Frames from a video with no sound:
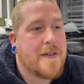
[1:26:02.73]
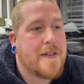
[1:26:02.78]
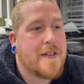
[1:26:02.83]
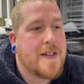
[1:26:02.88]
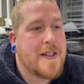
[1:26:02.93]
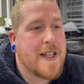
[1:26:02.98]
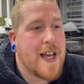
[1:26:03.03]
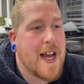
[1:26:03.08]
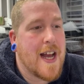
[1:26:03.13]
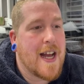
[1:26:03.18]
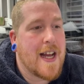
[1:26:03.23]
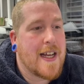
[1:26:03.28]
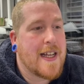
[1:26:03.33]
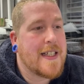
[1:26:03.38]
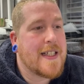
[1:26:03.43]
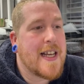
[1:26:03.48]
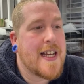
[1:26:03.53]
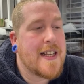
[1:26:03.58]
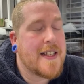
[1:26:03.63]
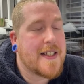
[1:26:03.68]
Yeah,
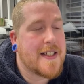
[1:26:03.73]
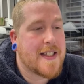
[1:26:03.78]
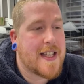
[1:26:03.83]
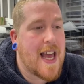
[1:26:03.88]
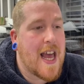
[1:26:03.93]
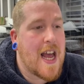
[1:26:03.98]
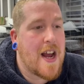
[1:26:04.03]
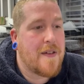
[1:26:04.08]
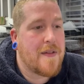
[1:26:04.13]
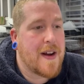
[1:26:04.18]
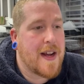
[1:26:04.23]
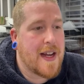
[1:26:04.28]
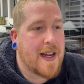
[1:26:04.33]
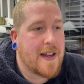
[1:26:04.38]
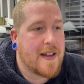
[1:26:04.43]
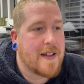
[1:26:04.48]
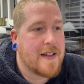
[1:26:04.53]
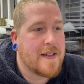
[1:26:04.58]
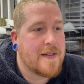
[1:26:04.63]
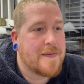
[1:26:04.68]
it's
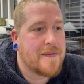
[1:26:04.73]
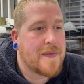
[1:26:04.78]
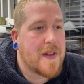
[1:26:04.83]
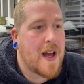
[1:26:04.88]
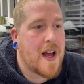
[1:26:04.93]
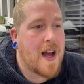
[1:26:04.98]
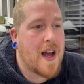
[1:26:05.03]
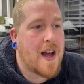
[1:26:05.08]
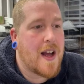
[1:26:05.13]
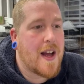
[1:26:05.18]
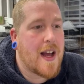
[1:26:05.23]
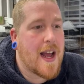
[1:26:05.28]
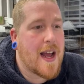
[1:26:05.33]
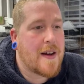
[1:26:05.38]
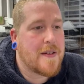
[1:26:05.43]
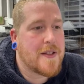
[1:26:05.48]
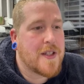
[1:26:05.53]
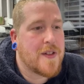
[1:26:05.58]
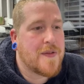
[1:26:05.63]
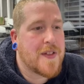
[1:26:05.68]
scary. Uh,
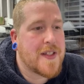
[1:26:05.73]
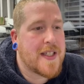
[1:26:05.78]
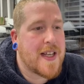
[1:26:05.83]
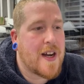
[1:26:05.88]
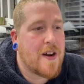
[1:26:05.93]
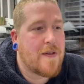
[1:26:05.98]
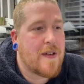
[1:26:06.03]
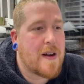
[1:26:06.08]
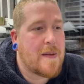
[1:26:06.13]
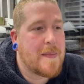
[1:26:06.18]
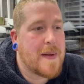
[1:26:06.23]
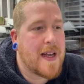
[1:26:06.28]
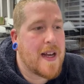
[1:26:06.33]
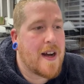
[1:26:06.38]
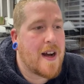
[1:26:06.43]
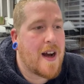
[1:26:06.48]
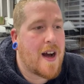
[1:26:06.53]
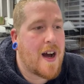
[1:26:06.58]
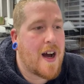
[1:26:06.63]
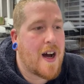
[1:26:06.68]
houses for sale around me
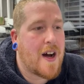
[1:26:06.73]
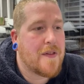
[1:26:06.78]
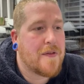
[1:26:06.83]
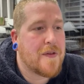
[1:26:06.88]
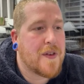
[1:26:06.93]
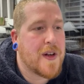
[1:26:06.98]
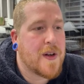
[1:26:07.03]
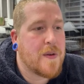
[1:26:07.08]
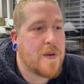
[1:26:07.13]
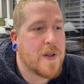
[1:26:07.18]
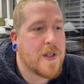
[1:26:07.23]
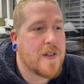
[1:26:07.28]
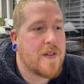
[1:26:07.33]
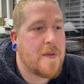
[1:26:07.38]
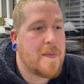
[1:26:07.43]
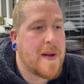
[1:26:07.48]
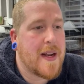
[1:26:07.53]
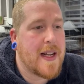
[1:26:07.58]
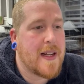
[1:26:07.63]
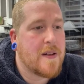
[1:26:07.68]
are half, three quarters of a
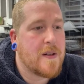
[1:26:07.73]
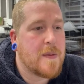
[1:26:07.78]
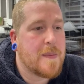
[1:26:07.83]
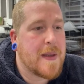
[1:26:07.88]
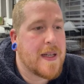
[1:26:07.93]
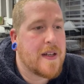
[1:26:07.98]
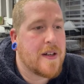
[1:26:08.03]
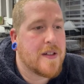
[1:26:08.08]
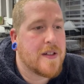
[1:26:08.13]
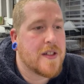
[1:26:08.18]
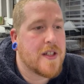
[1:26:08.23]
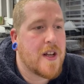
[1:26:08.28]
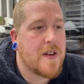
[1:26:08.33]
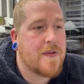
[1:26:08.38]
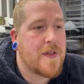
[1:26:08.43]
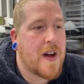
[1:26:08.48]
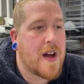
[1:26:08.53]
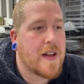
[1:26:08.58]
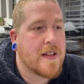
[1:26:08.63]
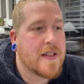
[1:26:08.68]
million. It would be gone so
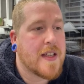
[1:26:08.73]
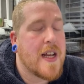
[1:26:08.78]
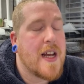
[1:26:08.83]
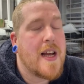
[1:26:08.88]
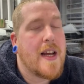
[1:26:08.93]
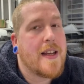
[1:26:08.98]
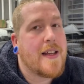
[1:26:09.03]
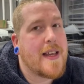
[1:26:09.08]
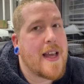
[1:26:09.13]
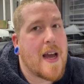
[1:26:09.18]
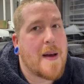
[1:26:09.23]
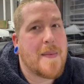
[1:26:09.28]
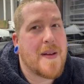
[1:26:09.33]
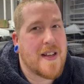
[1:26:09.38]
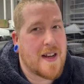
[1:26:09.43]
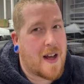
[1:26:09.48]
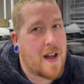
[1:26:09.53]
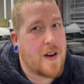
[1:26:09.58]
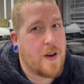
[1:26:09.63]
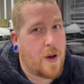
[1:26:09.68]
fast. Yeah, I mean,
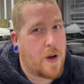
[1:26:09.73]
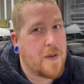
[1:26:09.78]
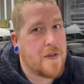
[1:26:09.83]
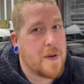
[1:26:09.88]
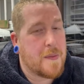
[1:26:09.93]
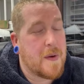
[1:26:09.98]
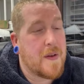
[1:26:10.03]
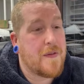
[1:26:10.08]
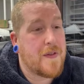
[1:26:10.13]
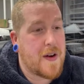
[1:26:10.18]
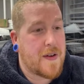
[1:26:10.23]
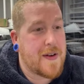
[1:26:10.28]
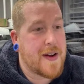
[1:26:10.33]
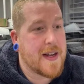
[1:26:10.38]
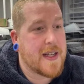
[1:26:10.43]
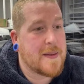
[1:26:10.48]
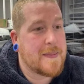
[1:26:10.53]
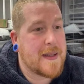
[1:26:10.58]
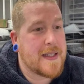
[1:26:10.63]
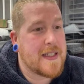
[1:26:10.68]
a lot of them are very
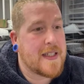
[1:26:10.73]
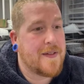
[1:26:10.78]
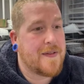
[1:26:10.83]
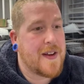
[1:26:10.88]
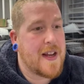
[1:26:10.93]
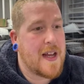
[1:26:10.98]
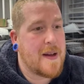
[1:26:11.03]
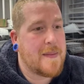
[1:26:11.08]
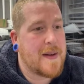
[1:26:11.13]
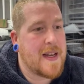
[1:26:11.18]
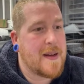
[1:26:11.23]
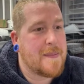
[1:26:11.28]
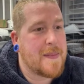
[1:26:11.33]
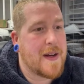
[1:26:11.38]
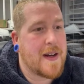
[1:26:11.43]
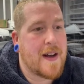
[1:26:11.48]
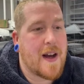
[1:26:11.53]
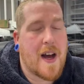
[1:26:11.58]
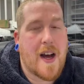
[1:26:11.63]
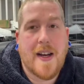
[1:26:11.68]
expensive near me,
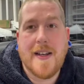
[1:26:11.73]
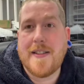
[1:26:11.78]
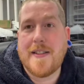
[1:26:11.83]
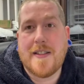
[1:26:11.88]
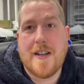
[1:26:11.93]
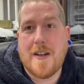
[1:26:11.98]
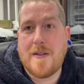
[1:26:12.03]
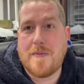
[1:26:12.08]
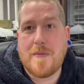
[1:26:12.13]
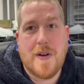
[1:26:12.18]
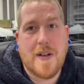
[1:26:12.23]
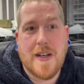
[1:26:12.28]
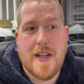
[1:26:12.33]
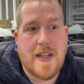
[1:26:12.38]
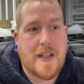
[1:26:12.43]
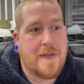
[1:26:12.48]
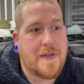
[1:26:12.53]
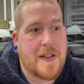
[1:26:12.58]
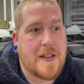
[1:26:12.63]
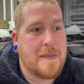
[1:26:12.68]
but I don't want
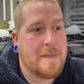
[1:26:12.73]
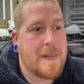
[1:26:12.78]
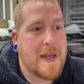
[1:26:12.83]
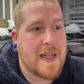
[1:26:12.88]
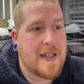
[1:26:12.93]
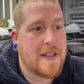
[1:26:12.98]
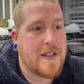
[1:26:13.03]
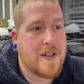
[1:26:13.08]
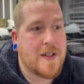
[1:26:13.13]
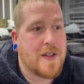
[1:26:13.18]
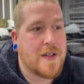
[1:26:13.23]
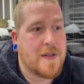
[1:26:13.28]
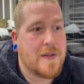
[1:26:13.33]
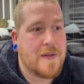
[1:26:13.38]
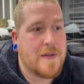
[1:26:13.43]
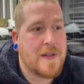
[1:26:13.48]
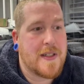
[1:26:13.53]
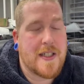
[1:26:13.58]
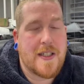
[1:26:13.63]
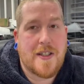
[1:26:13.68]
anything big at all.
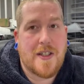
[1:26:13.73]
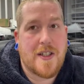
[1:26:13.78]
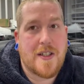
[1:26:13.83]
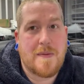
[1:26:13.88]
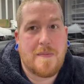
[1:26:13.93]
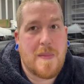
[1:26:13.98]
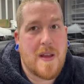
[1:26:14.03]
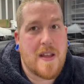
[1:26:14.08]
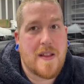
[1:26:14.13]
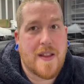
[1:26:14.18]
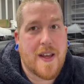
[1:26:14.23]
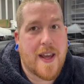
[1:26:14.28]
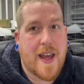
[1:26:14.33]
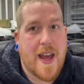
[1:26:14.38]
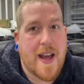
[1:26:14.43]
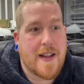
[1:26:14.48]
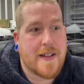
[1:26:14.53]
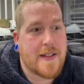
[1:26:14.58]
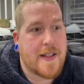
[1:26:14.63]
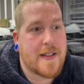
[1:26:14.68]
It's just me and the
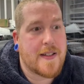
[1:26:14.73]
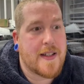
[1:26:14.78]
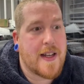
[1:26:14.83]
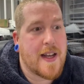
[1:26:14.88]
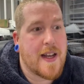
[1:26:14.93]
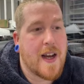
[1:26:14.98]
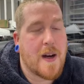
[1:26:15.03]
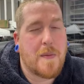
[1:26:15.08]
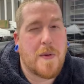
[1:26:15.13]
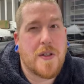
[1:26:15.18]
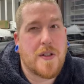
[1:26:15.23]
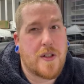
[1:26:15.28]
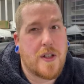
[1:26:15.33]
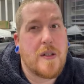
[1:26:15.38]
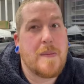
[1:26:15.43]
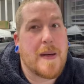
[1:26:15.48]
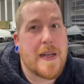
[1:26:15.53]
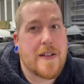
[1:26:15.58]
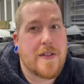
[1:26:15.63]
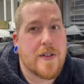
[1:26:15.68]
cats, isn't it? I want two
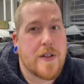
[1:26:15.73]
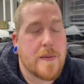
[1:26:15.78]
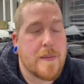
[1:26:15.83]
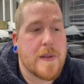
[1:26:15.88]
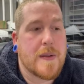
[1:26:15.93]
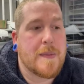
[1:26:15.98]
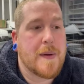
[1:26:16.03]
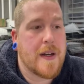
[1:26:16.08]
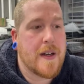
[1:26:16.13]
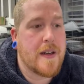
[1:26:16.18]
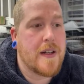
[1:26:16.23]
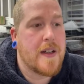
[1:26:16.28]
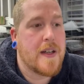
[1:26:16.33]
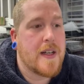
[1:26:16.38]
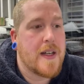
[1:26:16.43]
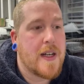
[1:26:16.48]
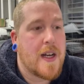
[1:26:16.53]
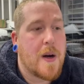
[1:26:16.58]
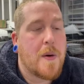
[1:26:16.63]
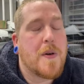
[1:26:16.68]
bedrooms, but
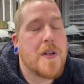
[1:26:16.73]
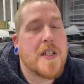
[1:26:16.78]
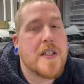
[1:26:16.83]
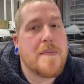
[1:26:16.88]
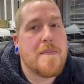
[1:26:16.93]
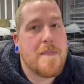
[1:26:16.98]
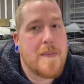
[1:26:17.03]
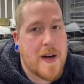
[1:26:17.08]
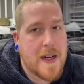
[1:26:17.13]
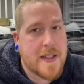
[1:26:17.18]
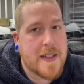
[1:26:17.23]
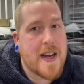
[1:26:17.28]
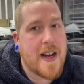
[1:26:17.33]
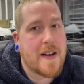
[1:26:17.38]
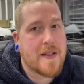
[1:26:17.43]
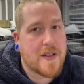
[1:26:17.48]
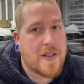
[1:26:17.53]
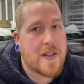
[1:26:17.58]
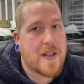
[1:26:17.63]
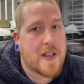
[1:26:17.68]
I want as much
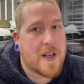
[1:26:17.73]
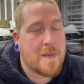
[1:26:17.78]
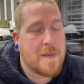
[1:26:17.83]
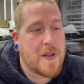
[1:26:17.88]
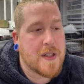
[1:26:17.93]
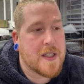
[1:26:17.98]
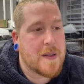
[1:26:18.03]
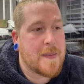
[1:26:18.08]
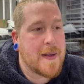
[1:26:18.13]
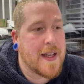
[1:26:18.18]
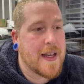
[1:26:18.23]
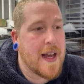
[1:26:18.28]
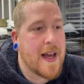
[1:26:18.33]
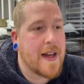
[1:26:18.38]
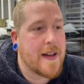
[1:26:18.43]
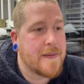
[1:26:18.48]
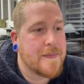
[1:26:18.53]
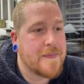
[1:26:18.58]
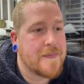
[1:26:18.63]
house as I can possibly get.